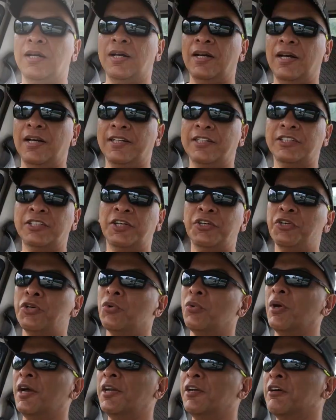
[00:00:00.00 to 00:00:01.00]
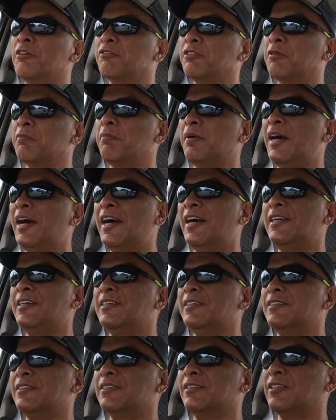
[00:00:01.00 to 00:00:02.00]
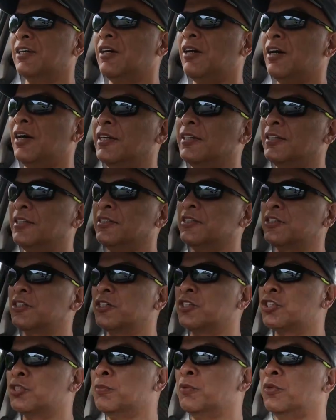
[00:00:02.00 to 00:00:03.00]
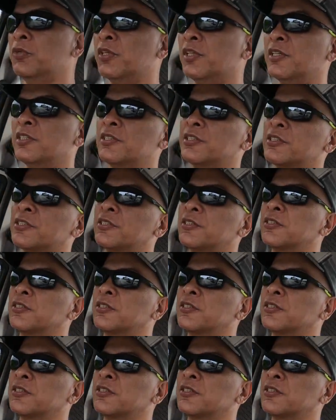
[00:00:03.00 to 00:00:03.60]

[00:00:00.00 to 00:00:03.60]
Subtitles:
I can tell you right off the bat, the Honda is the smoothest.